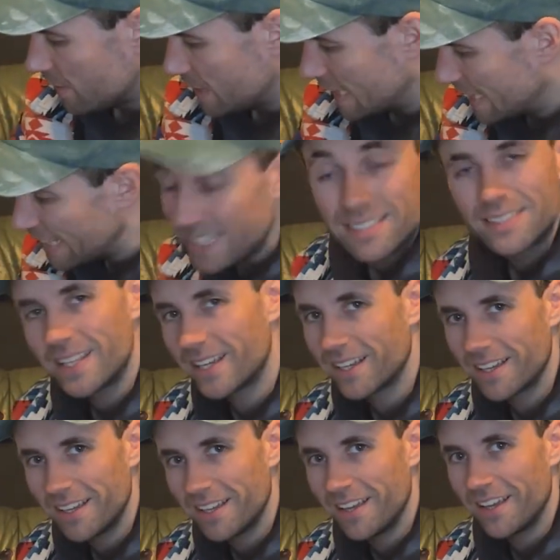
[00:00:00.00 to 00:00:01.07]
this
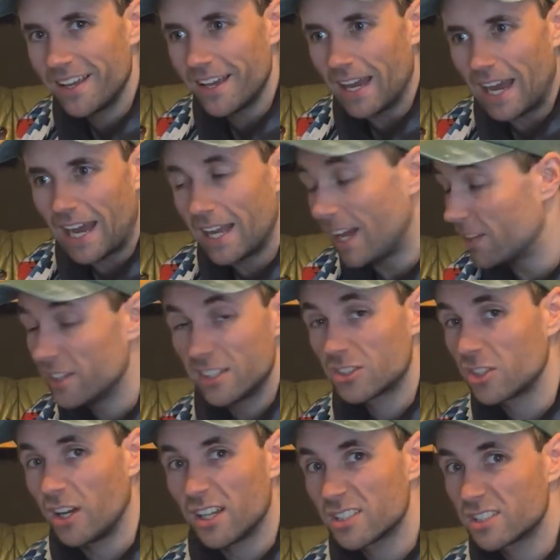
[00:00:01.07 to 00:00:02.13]
thing, I think it's
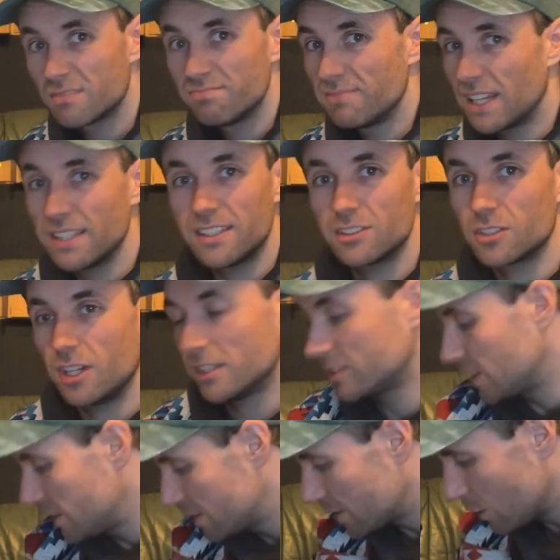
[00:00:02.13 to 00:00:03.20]
class. I think it
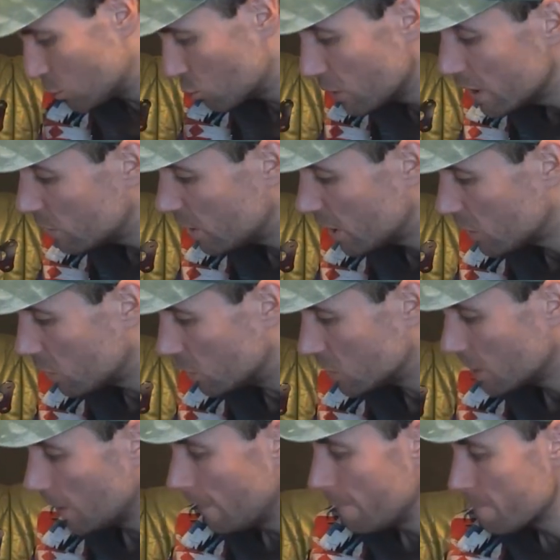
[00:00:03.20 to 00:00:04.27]
sounds really, really good.
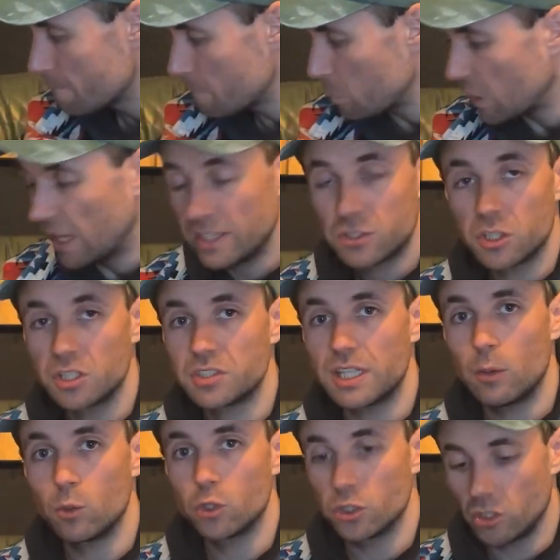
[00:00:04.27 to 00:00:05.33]
It's going to
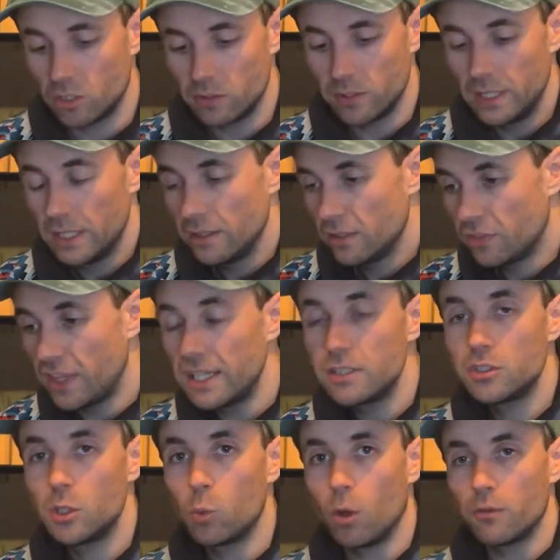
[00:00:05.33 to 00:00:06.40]
sound good on
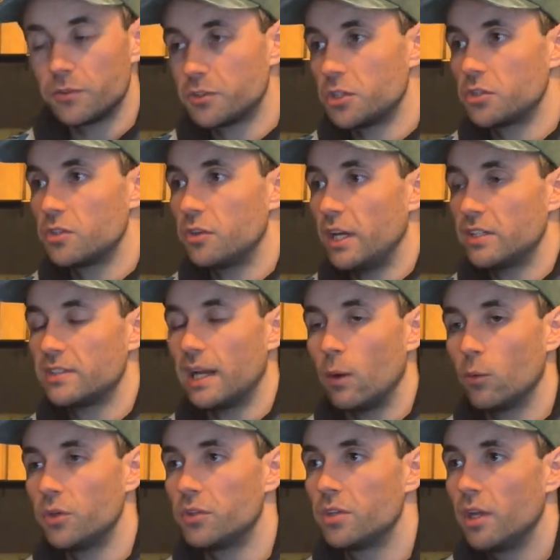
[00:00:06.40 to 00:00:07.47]
things you want that
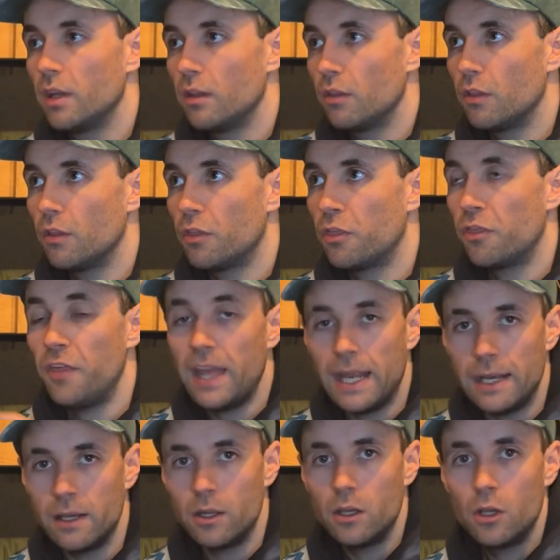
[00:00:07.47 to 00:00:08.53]
sound
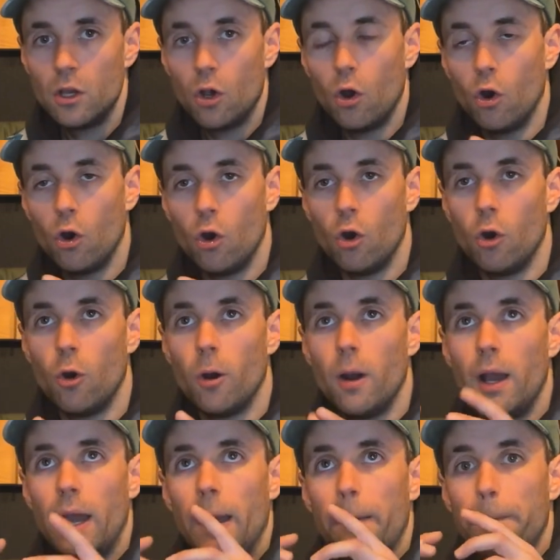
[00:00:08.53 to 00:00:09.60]
thin or
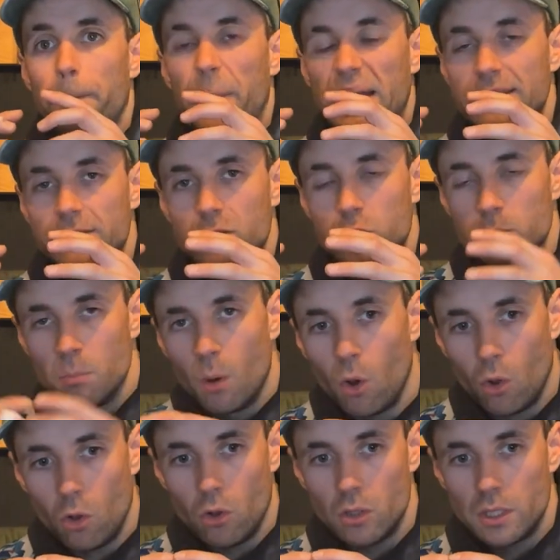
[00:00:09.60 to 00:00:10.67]
a bit
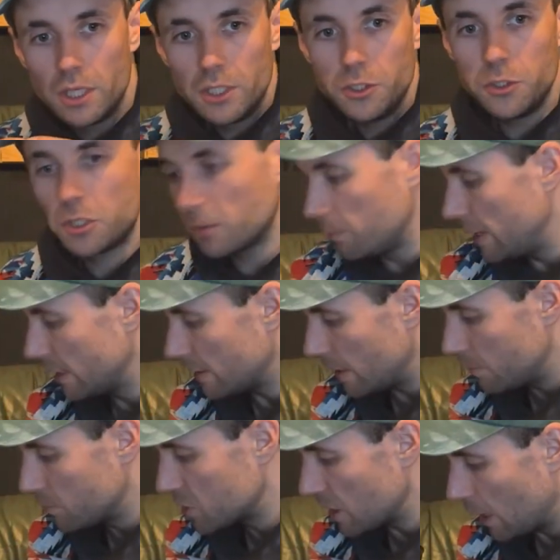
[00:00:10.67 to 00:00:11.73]
small. You can make
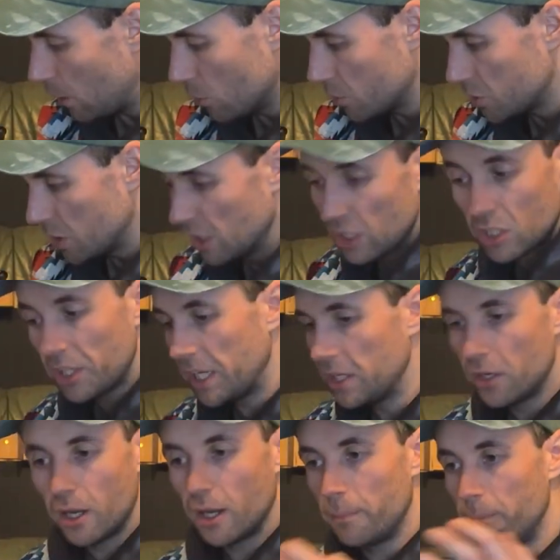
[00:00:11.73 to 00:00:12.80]
them sound cleaner
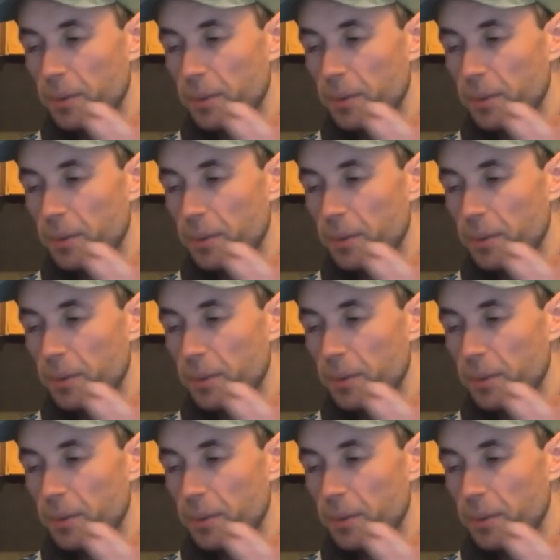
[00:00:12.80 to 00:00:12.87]
and